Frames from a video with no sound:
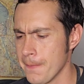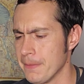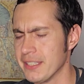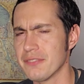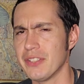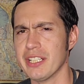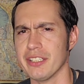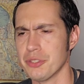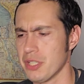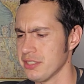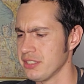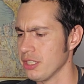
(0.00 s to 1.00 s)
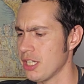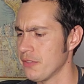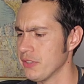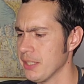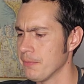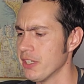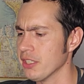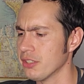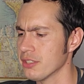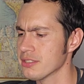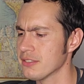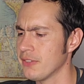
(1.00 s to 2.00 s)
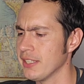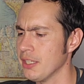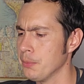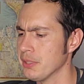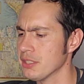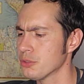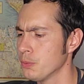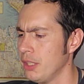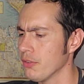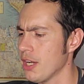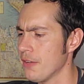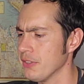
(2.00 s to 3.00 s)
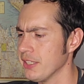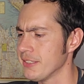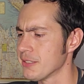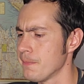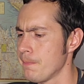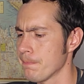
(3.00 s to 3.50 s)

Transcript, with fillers: It's a very interesting coffee. I'm very curious to find out what this 12 coffee is.